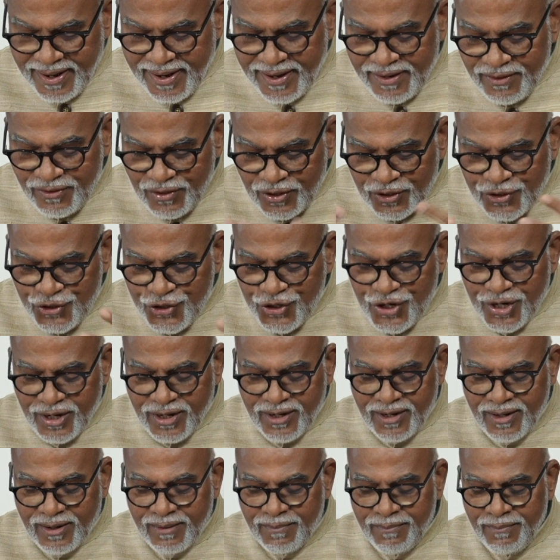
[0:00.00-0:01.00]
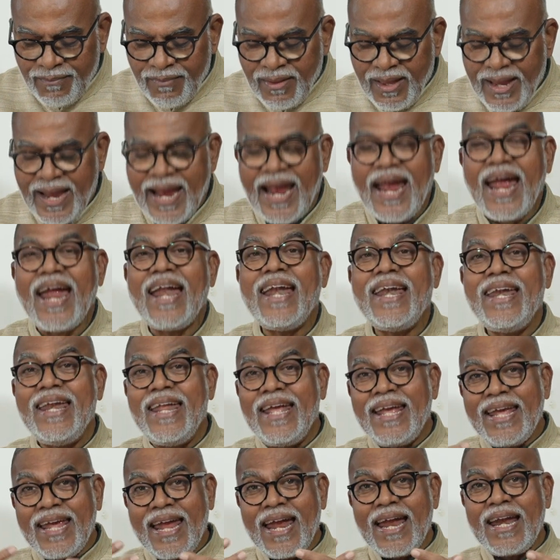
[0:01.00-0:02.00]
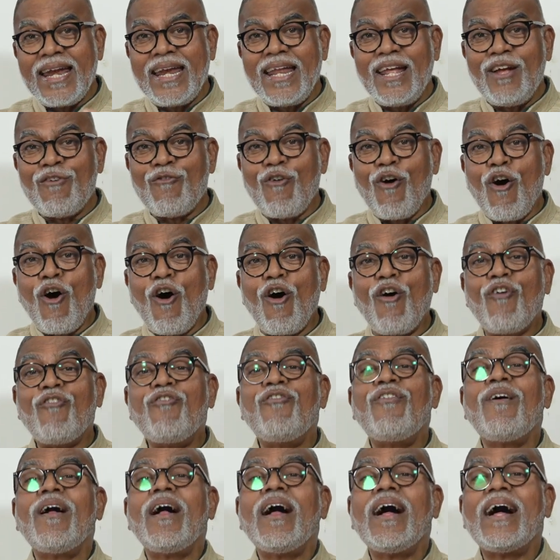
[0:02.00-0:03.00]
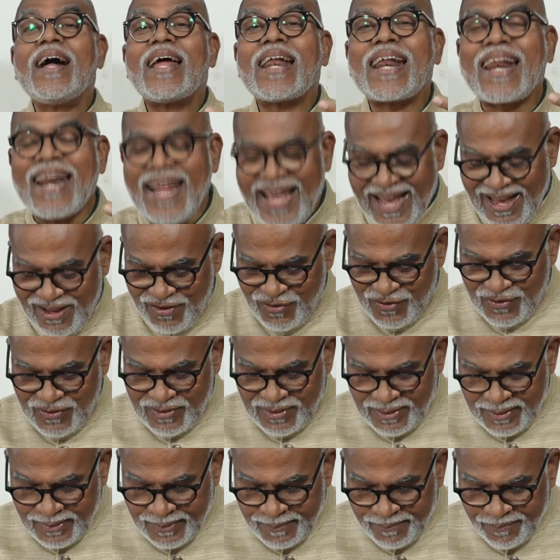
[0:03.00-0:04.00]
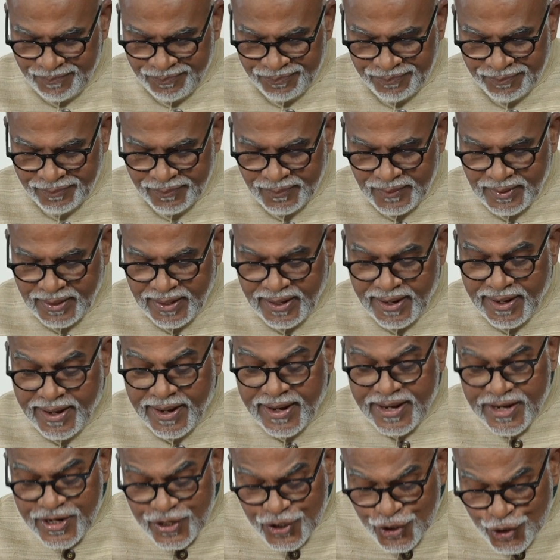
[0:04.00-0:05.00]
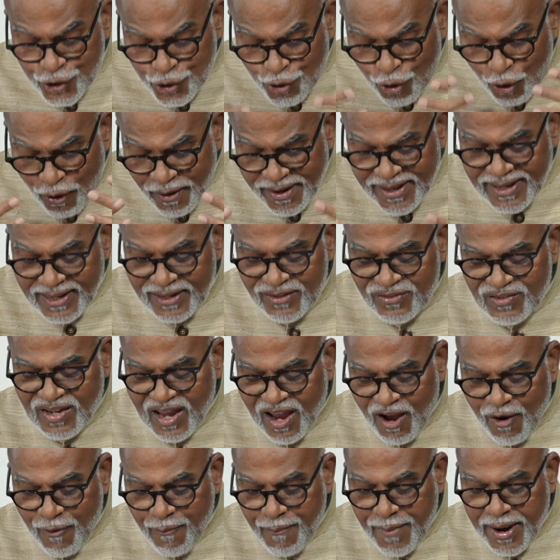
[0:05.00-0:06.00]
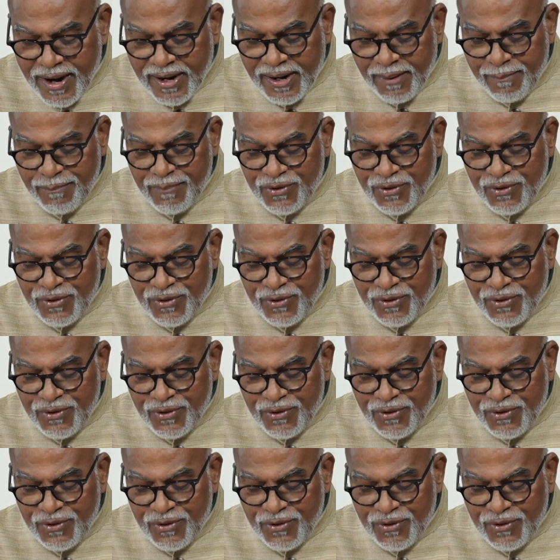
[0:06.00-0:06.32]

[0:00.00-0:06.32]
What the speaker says: is a term indicative of race. Historians have made a